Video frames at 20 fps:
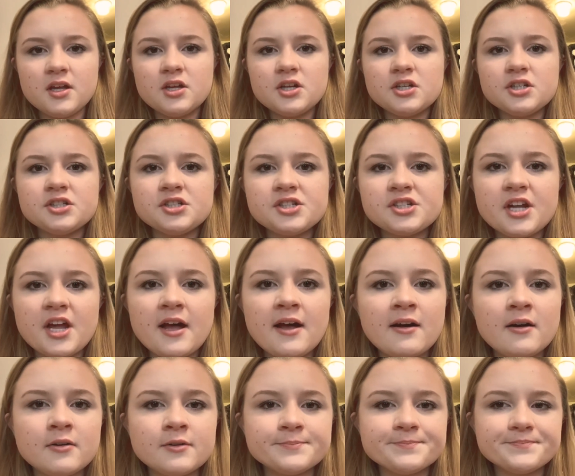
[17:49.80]

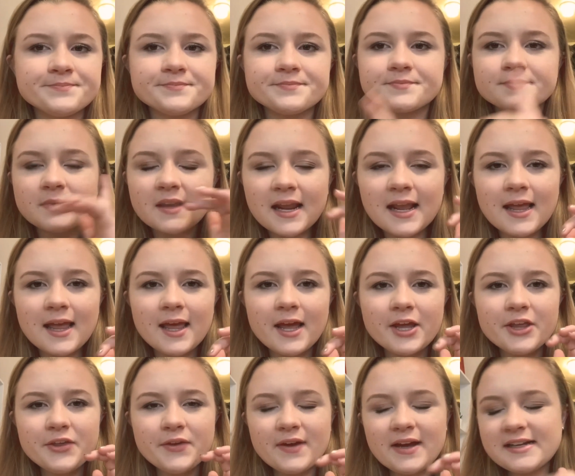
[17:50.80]
So
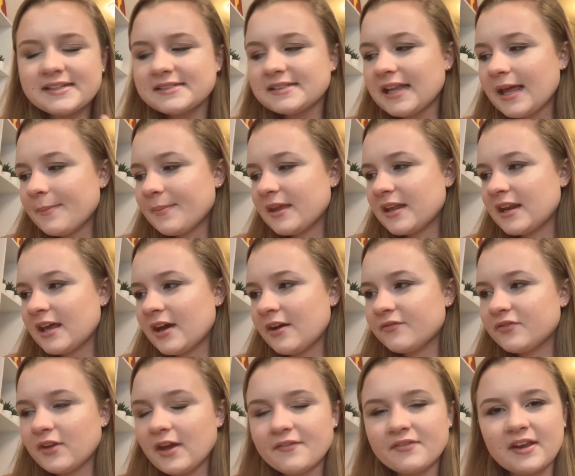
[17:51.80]
you guys let me know
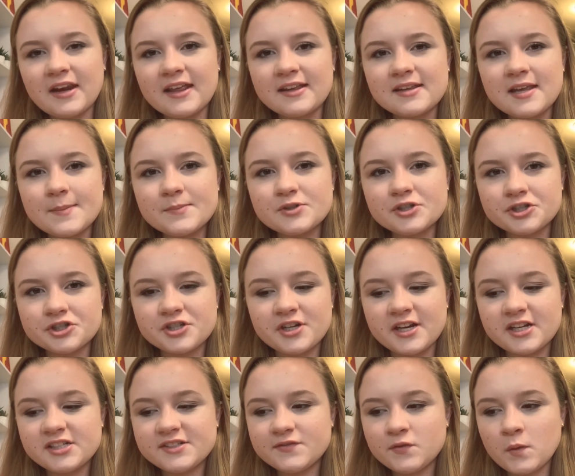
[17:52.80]
if you have any tips or
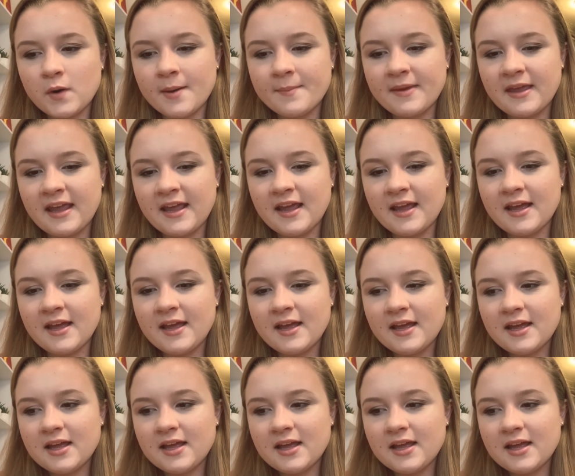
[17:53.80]
tricks for me.